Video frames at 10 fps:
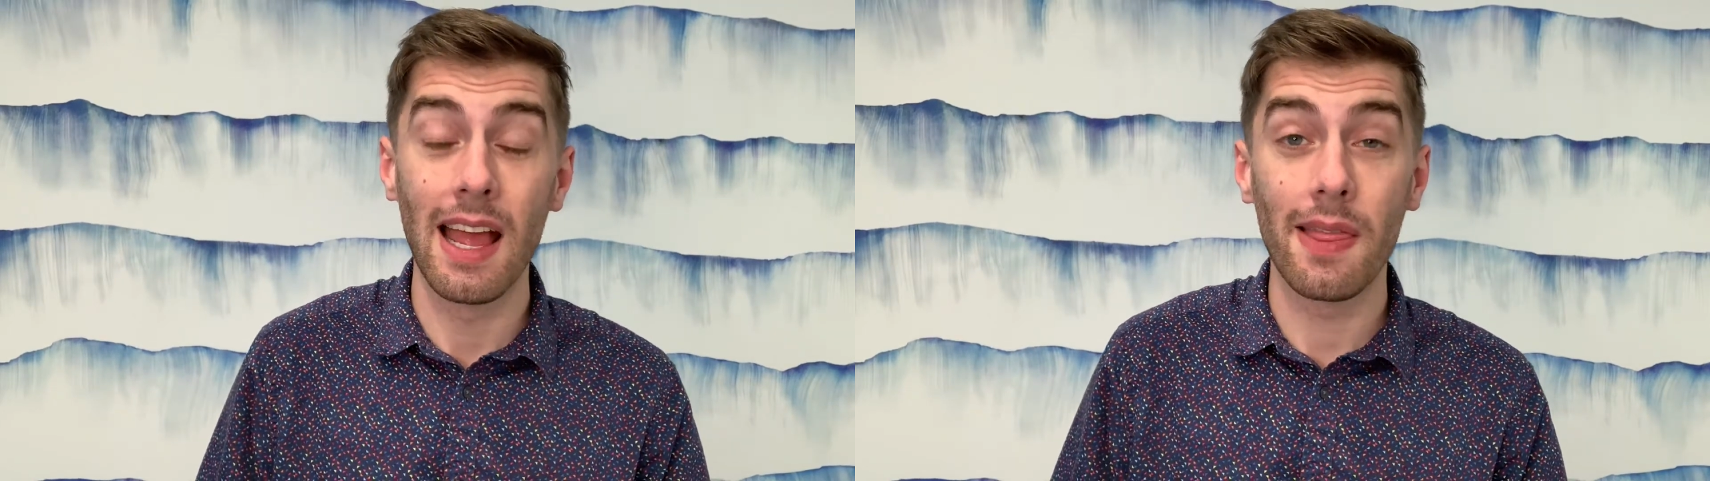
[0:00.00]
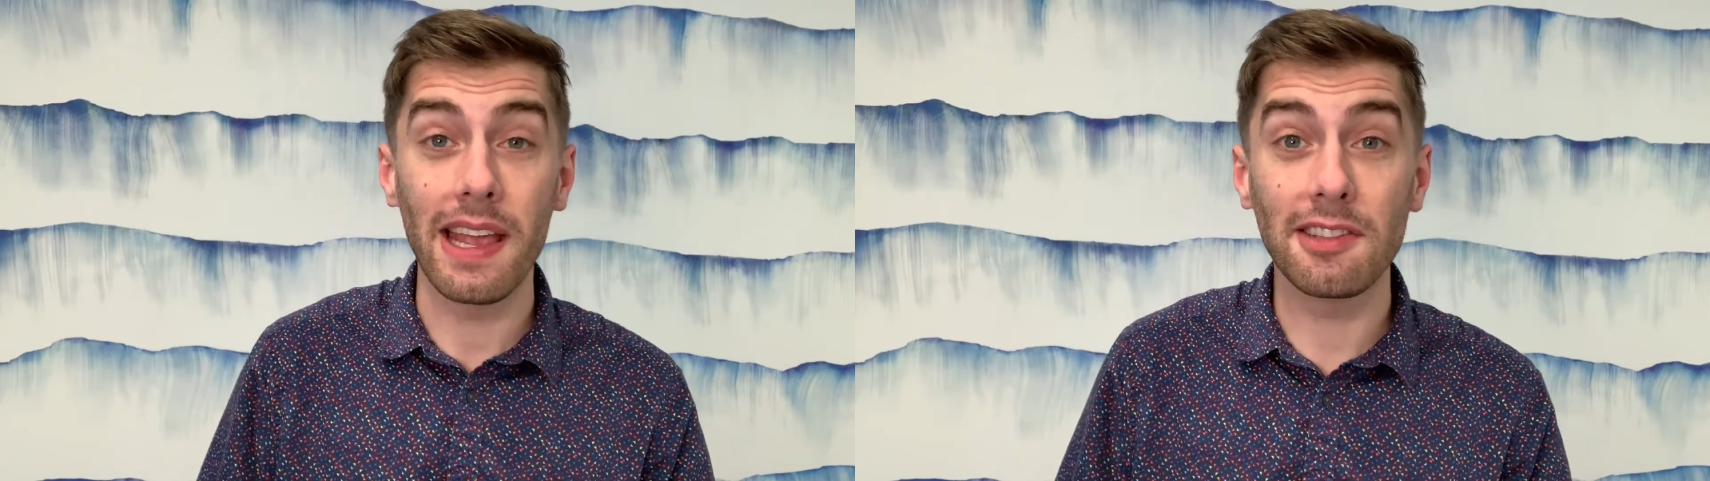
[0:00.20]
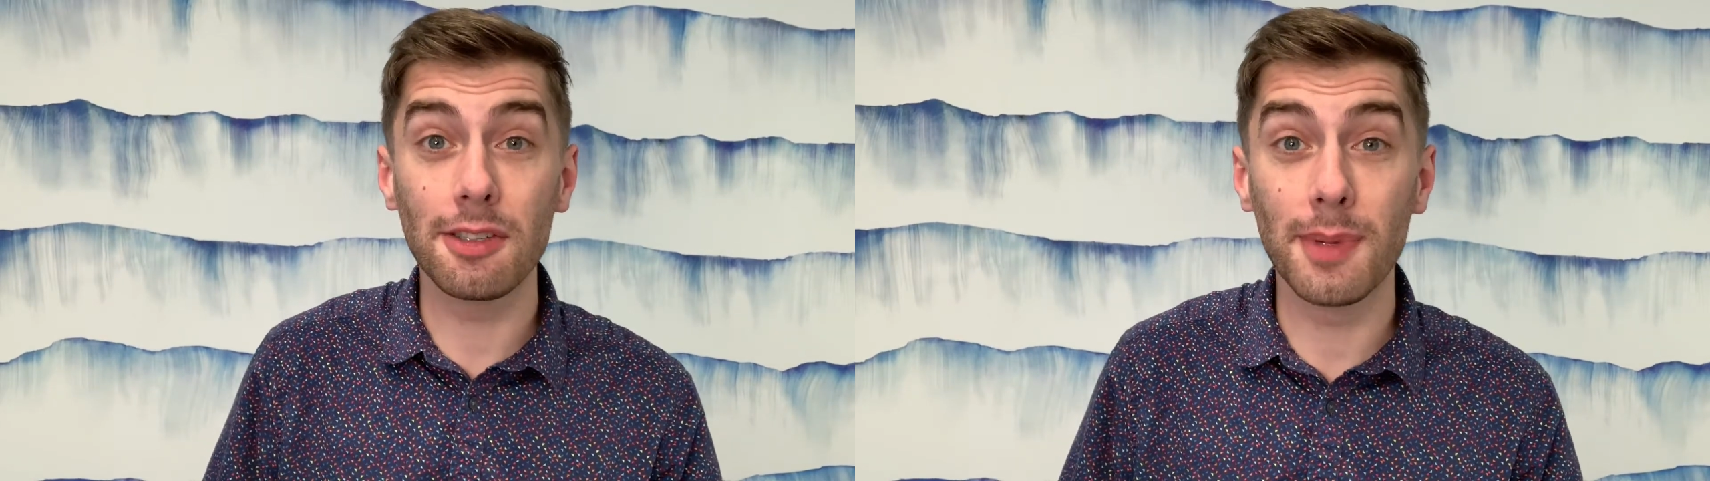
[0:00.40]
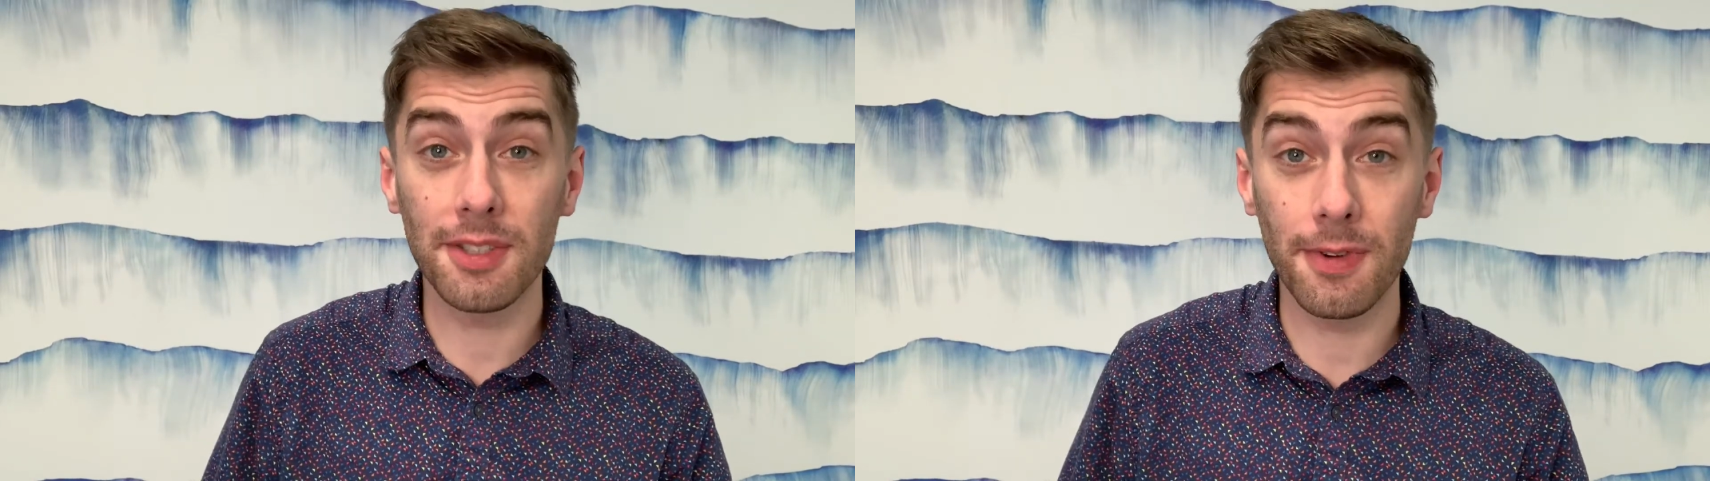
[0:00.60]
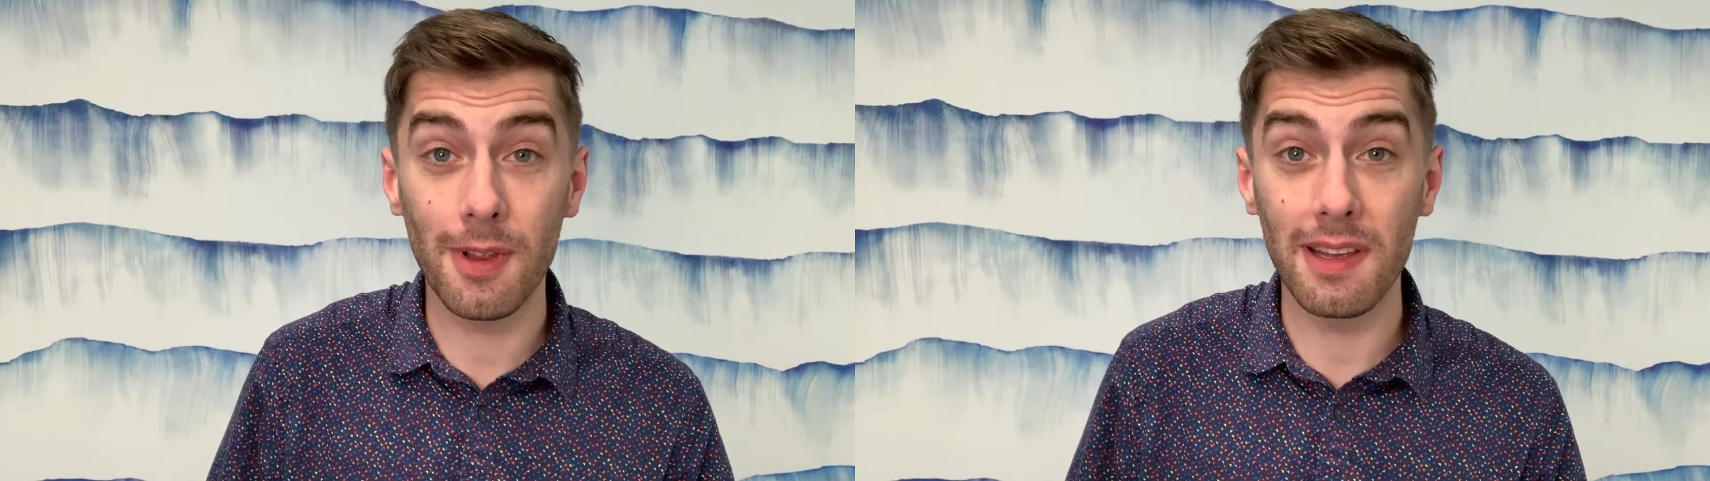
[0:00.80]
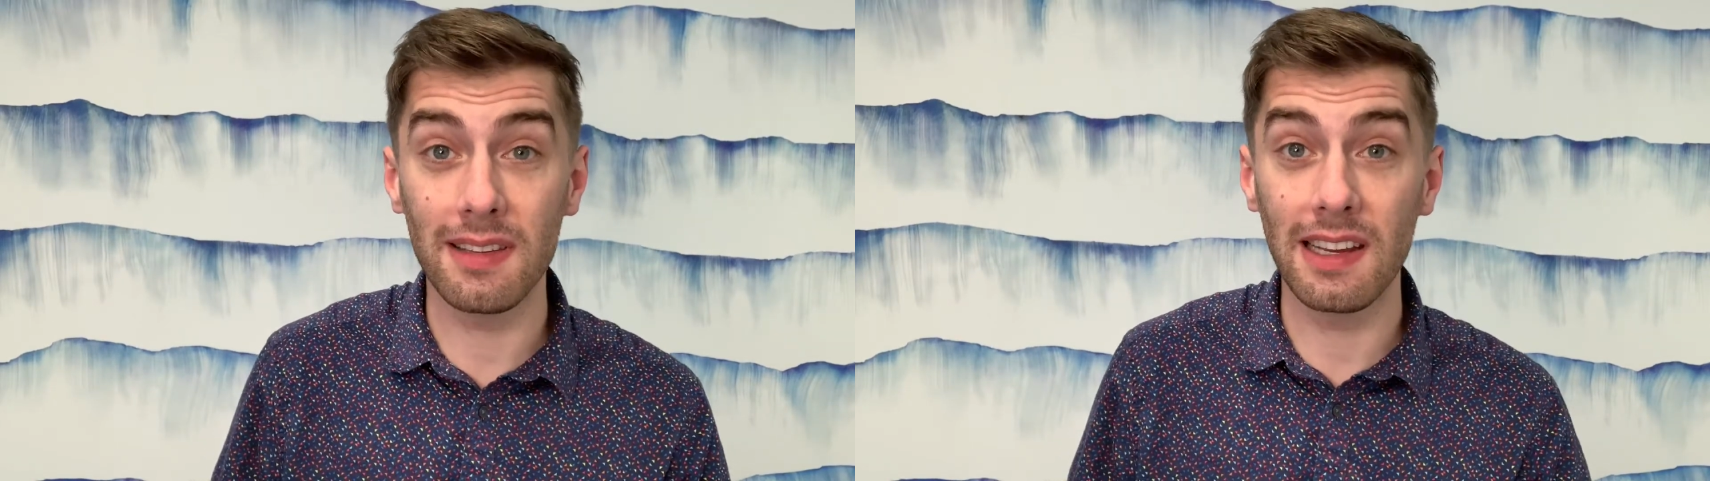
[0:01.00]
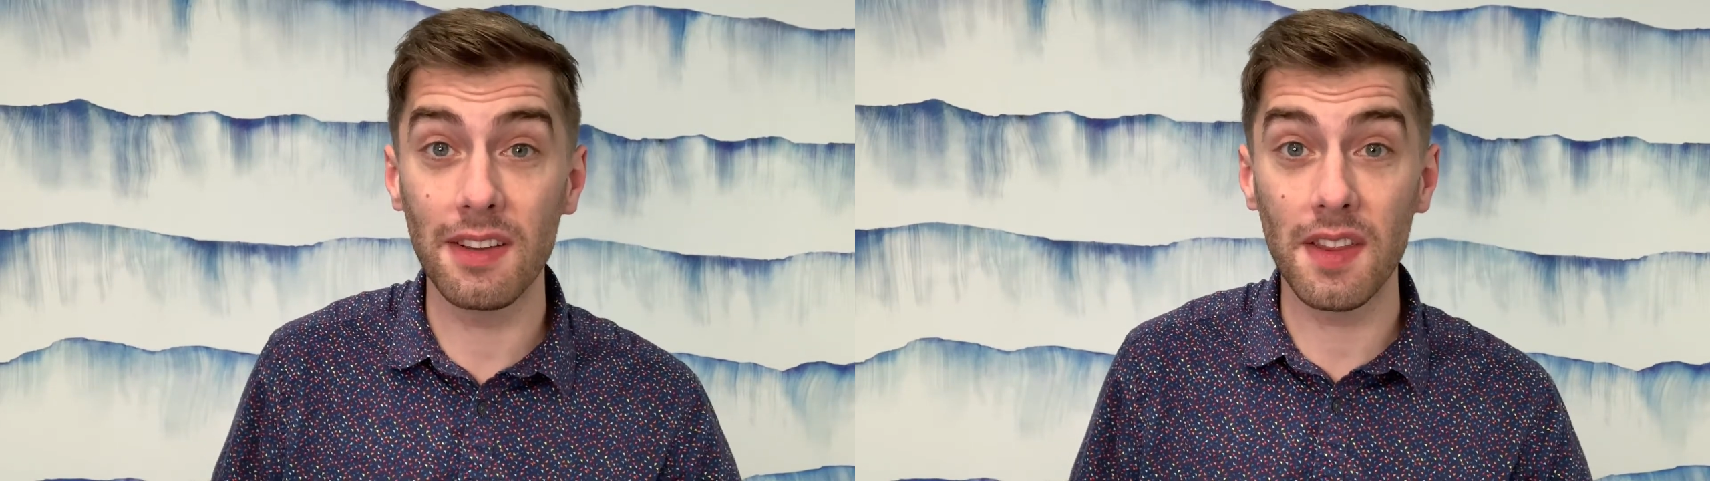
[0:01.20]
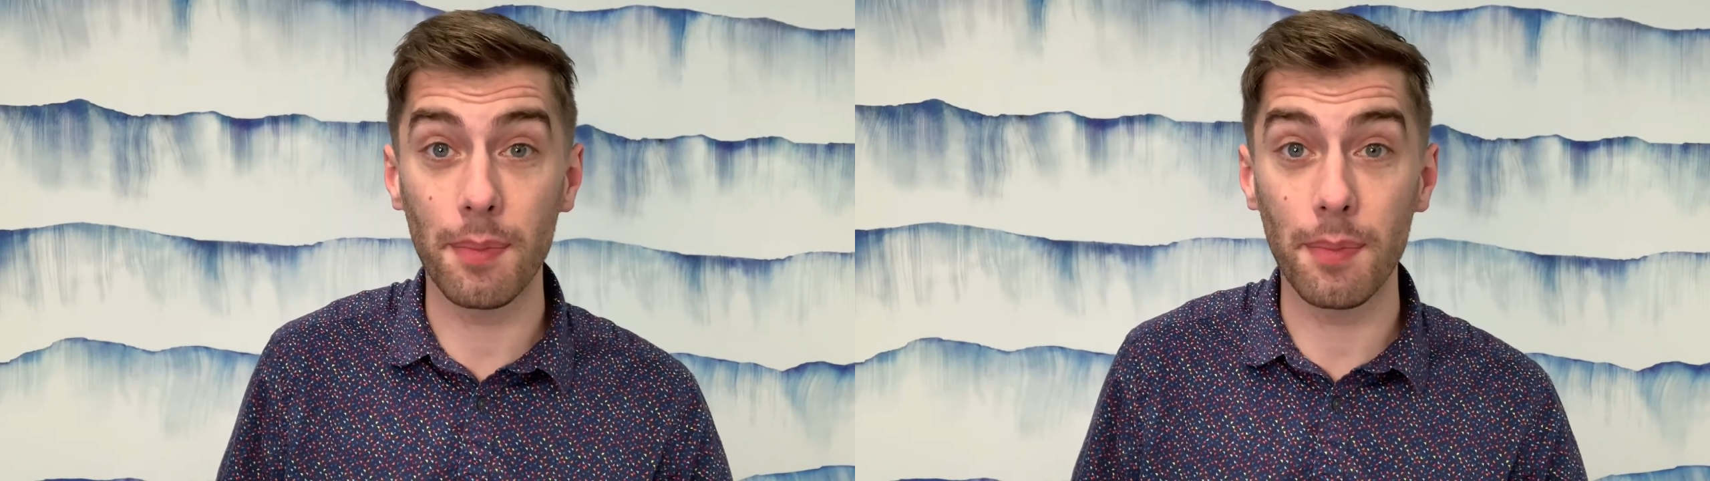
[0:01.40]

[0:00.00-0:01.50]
Thanks so much for listening to the